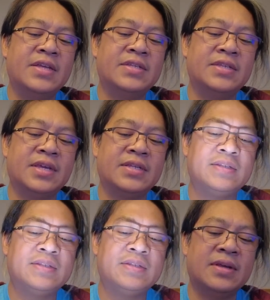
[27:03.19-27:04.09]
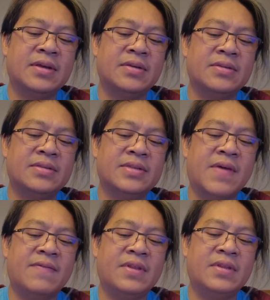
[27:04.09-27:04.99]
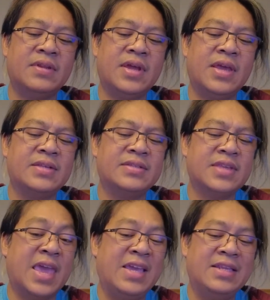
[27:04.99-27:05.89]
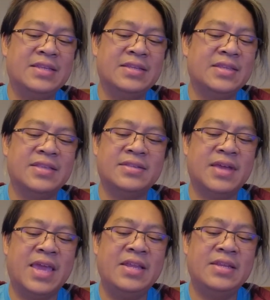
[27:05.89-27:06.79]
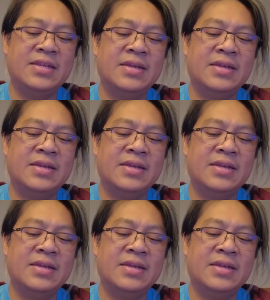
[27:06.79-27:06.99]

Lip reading: 6, 7. I guess 8. That's 8.